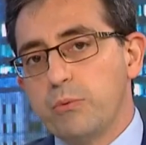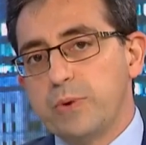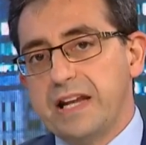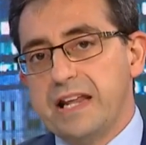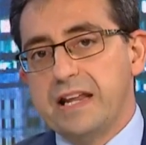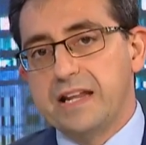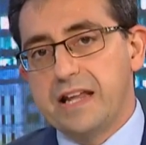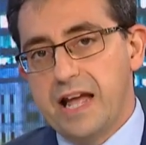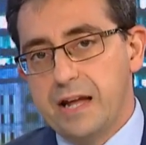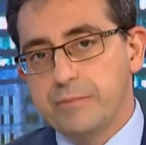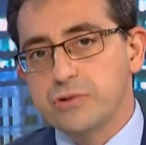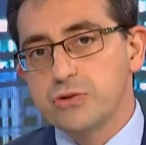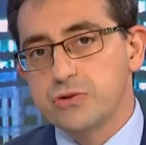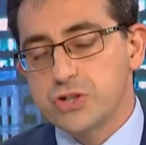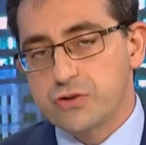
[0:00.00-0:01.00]
when he came
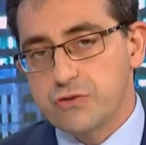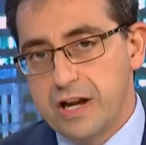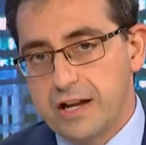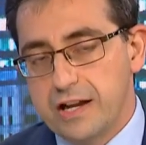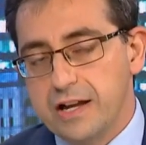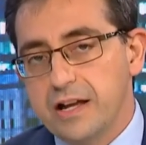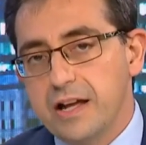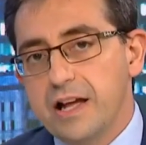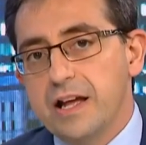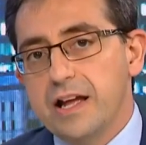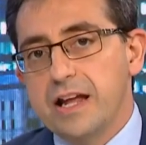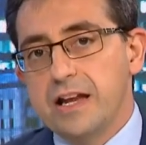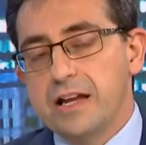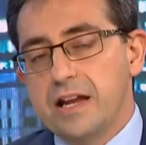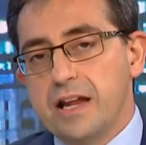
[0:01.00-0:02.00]
to Australia
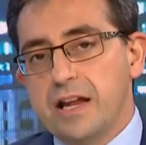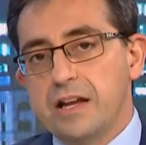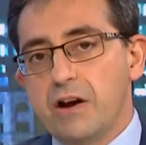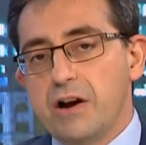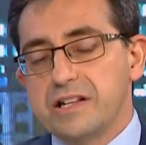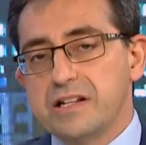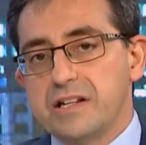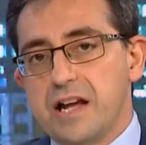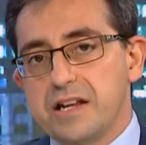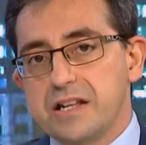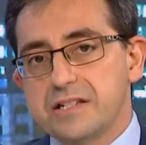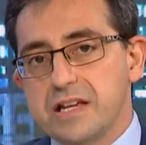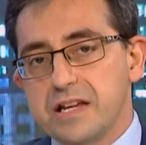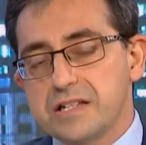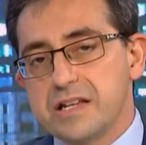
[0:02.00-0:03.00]
in, in nineteen
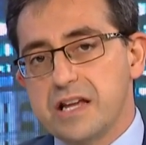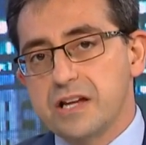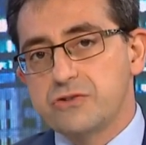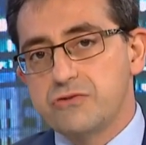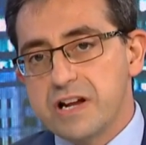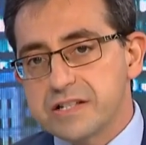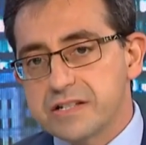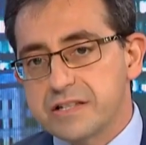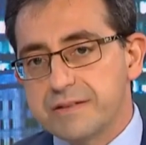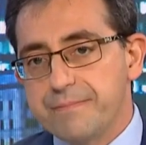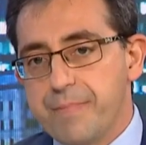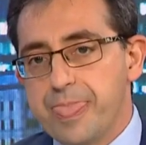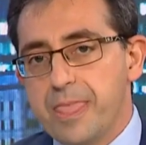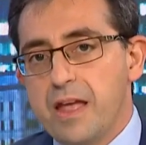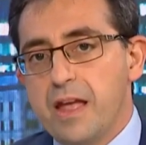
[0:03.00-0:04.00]
eighty-six, he addressed them.